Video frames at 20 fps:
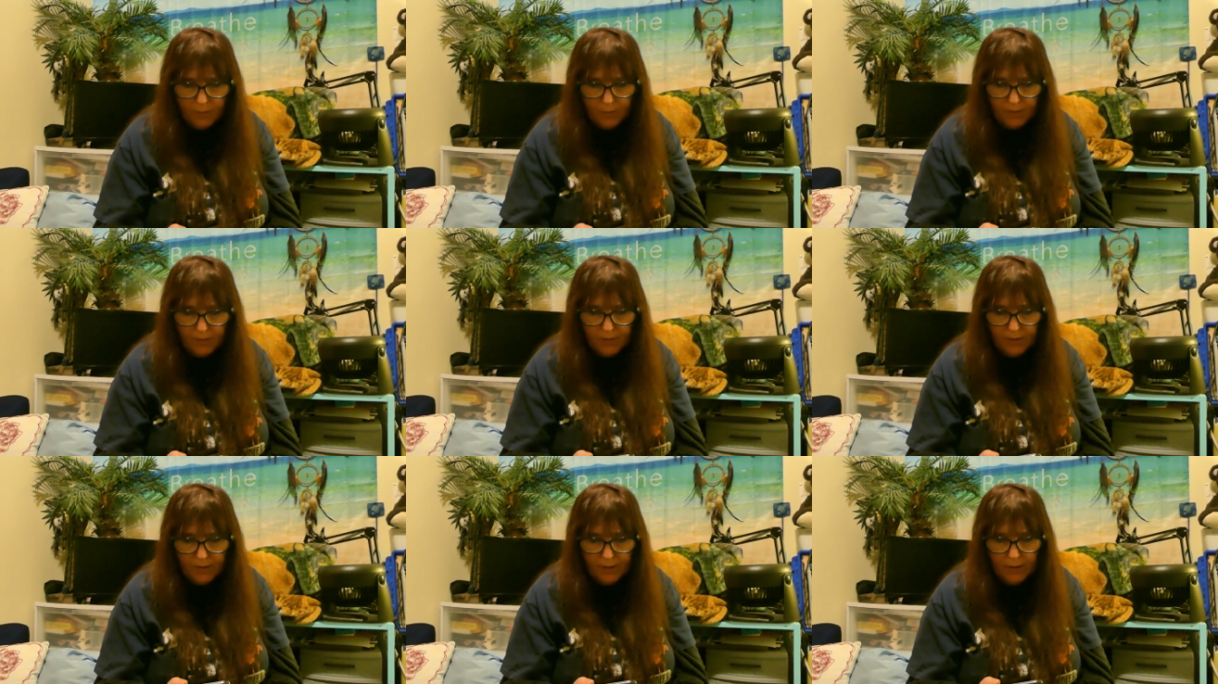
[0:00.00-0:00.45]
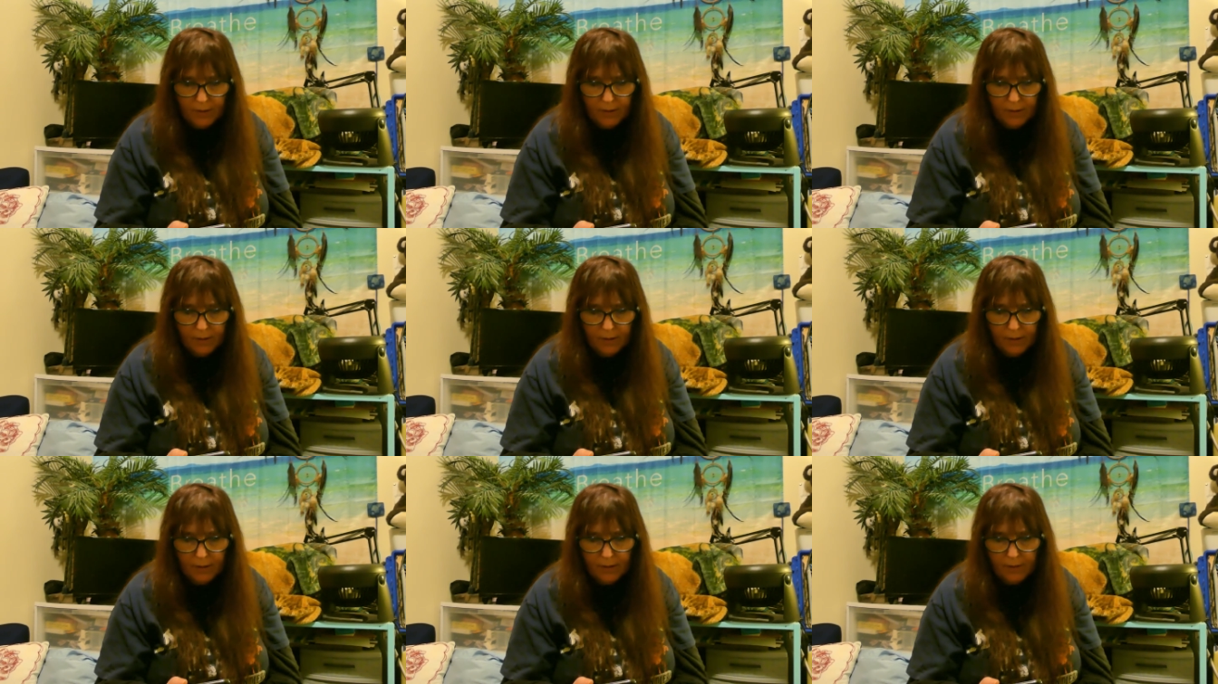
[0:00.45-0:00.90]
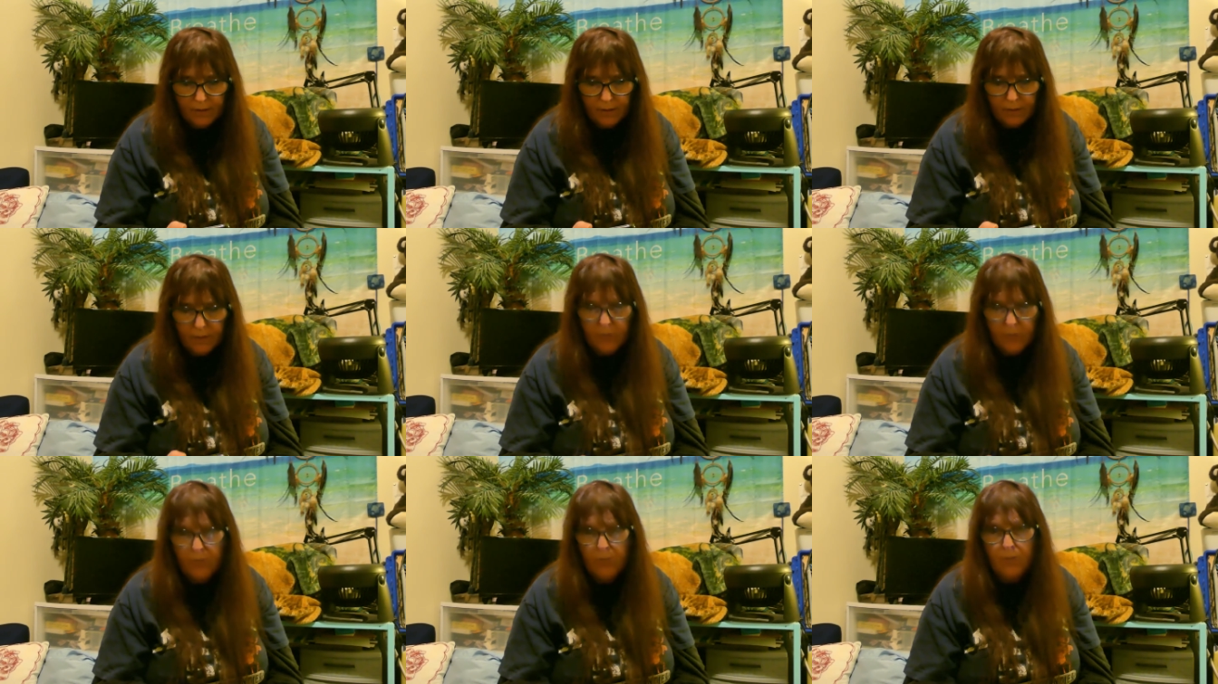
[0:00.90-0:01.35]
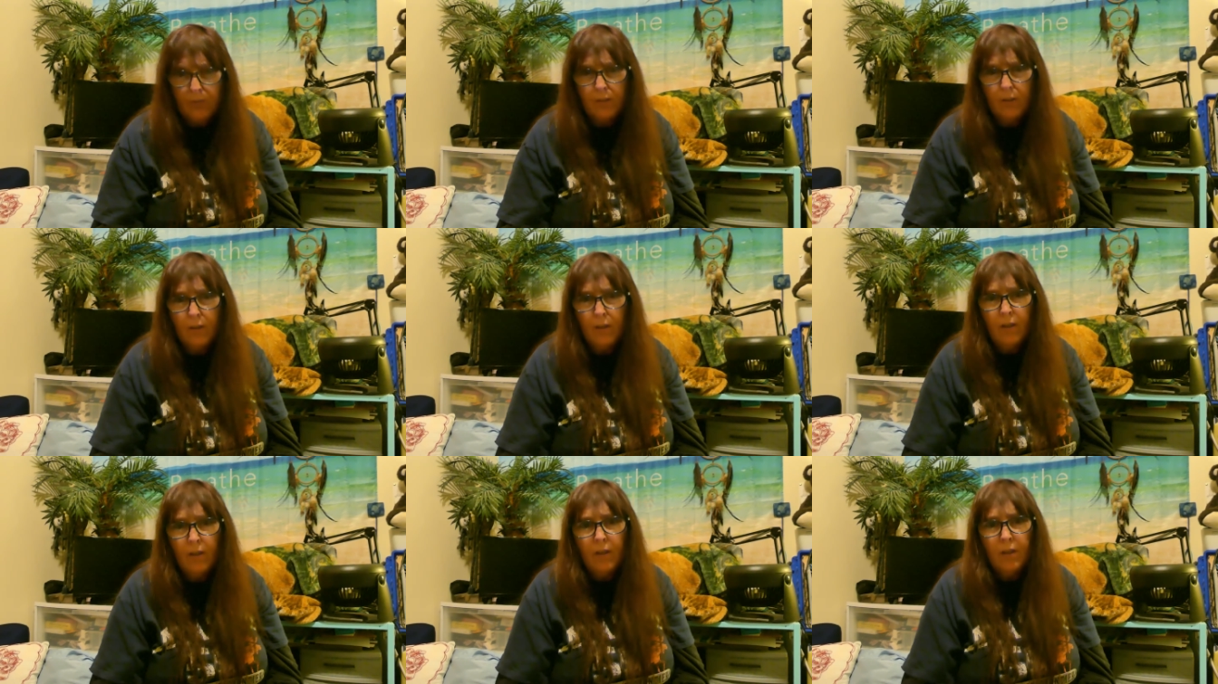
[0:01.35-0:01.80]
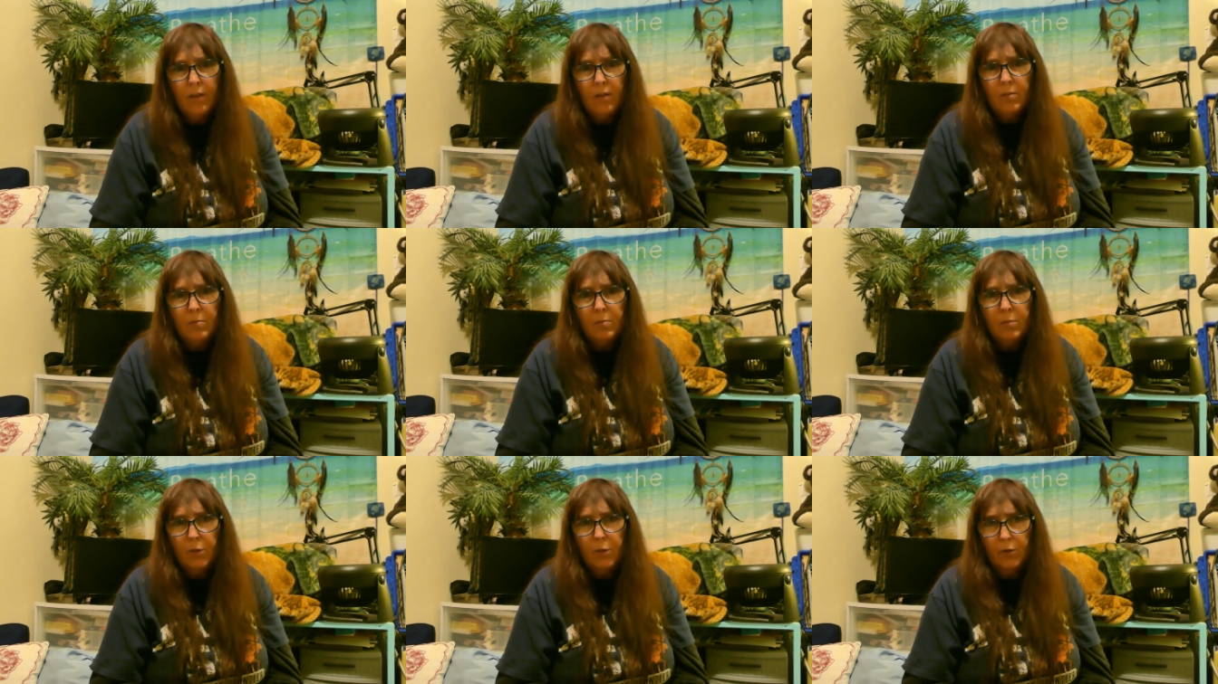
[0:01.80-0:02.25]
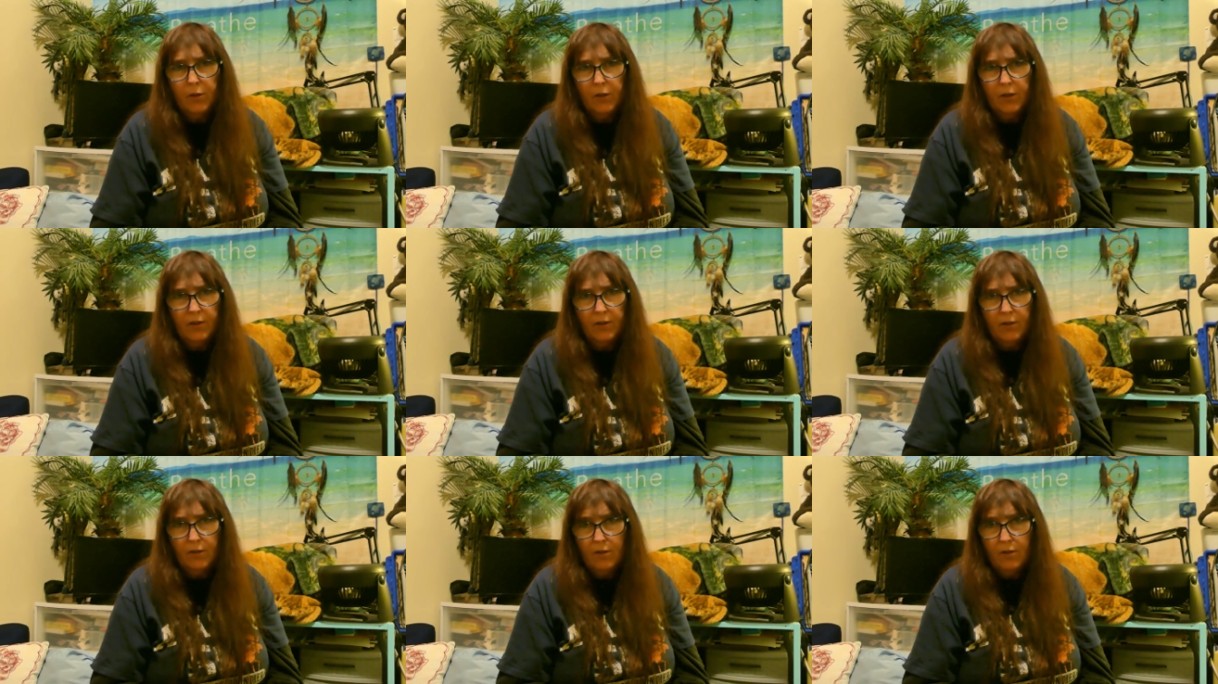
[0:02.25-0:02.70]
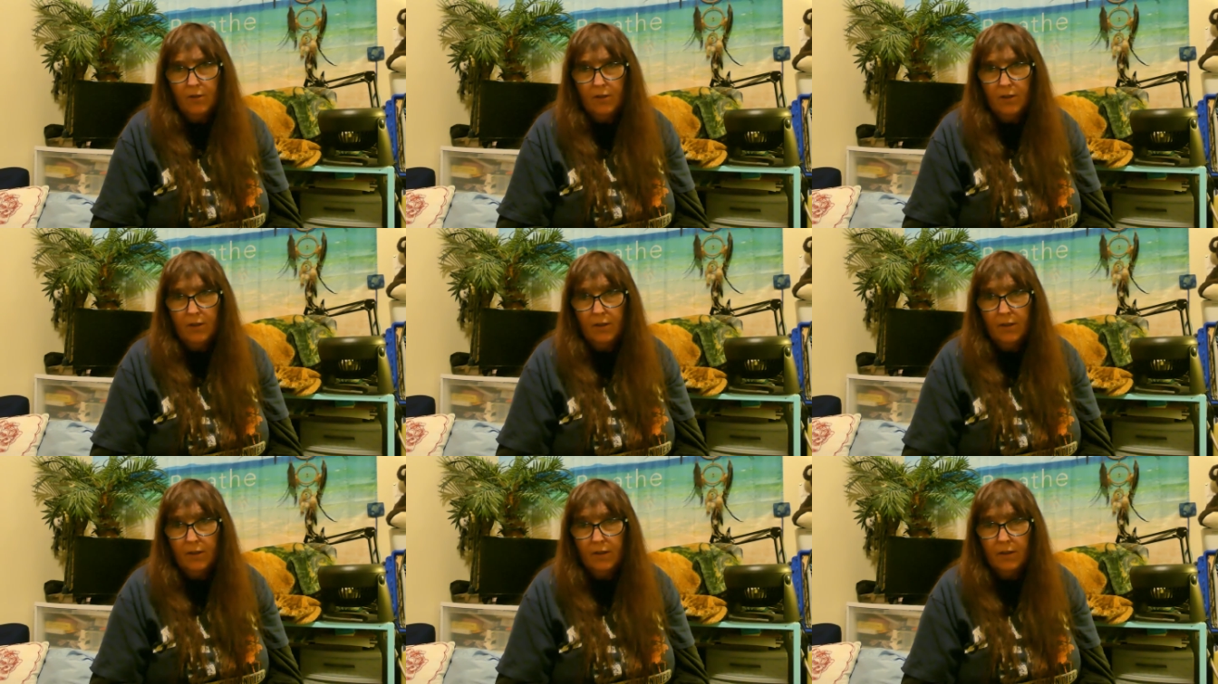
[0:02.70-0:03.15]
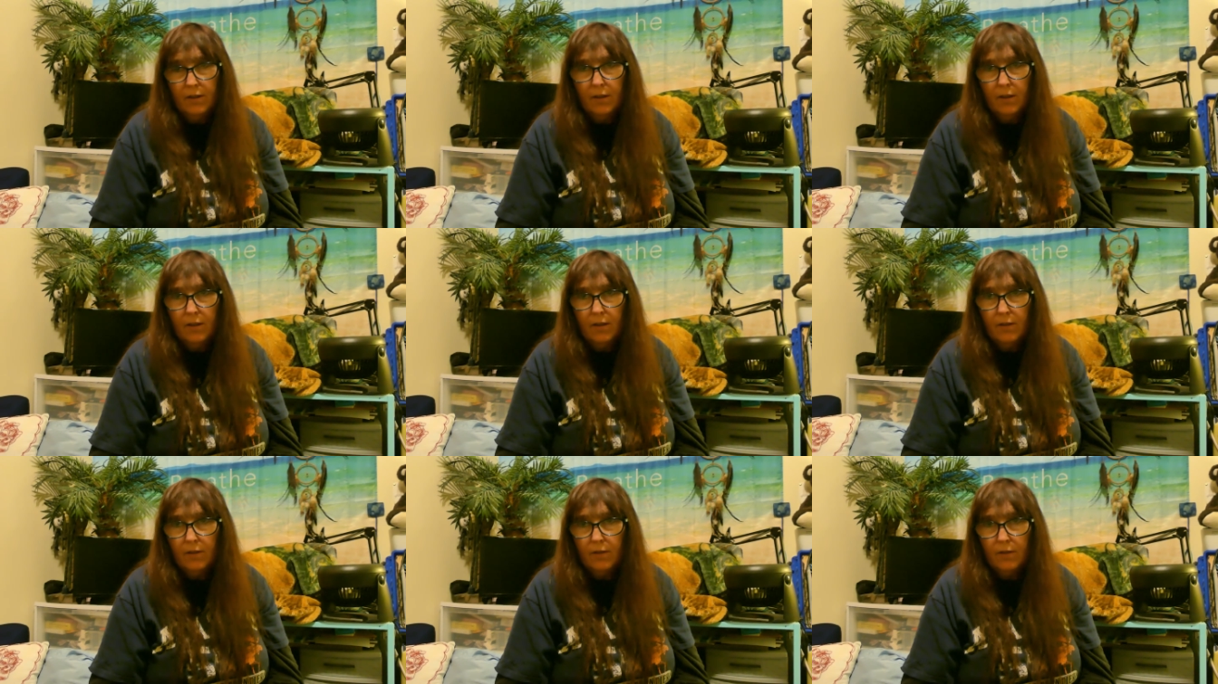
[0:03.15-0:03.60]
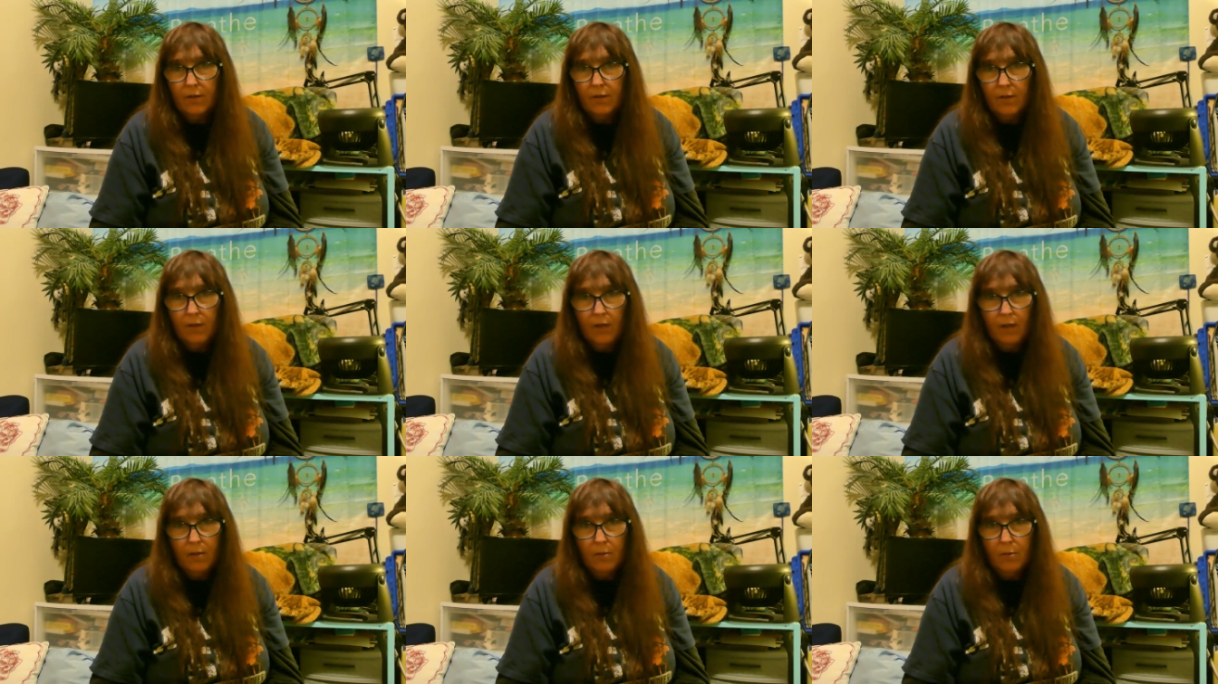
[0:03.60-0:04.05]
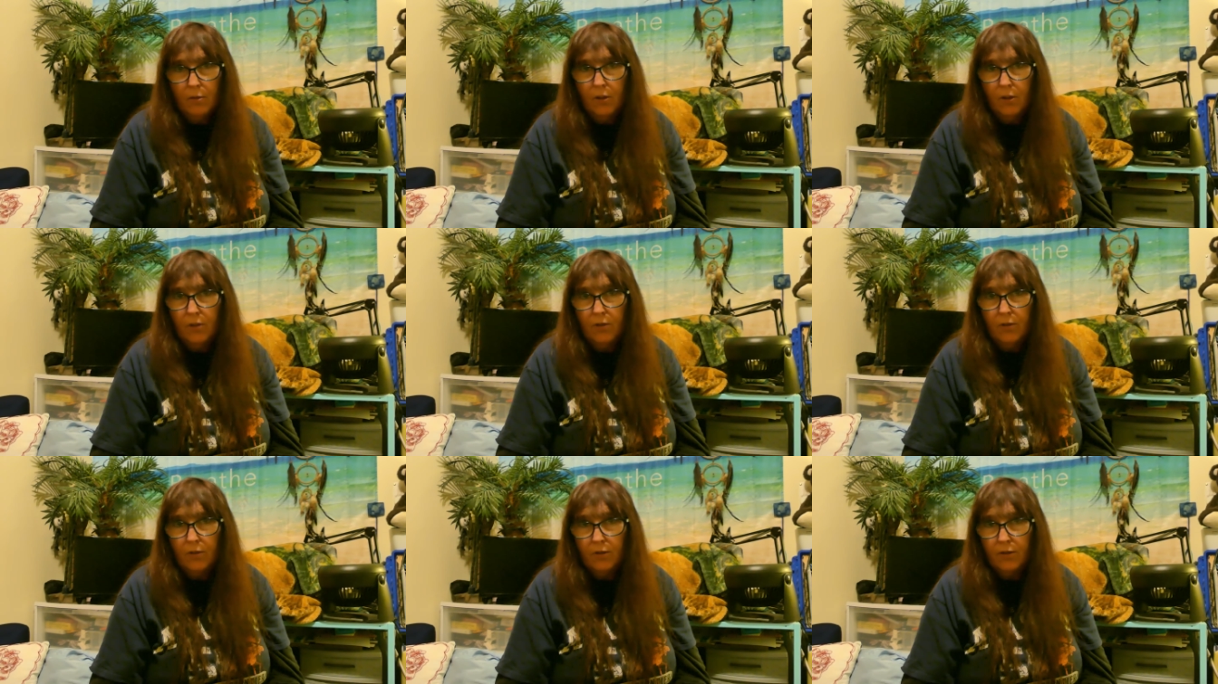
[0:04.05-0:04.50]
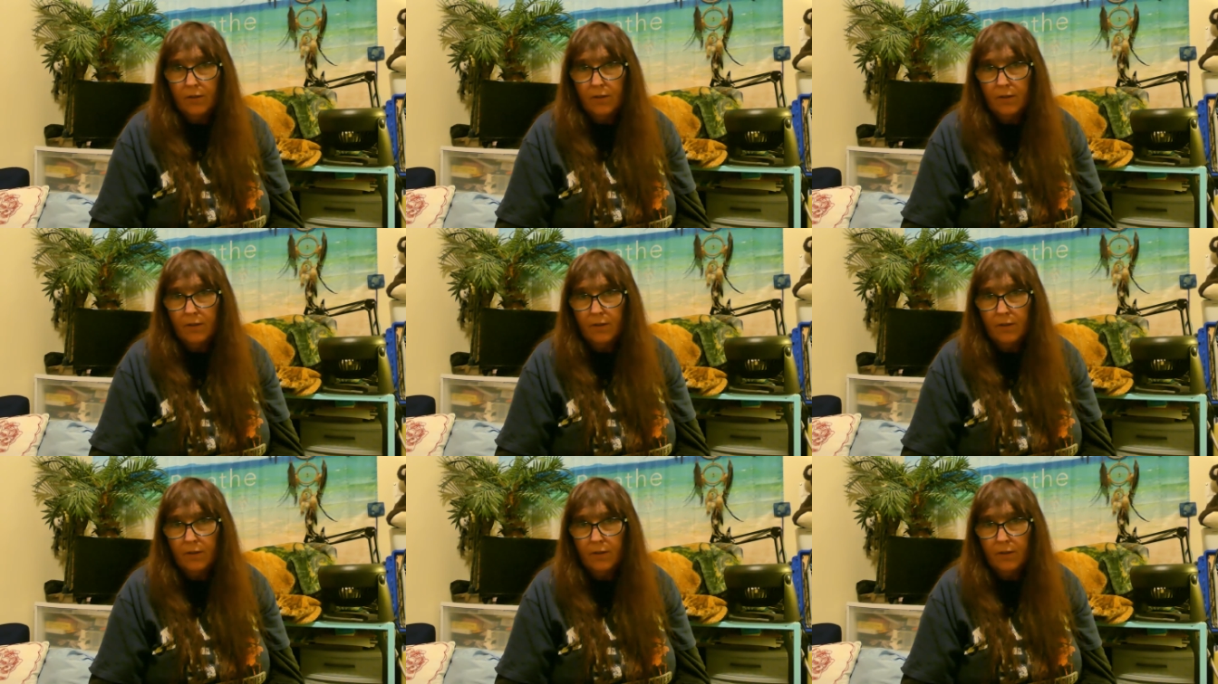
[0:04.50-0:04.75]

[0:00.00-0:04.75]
see. Like I said, there's boat excursions, there's the Allen Marine Tours,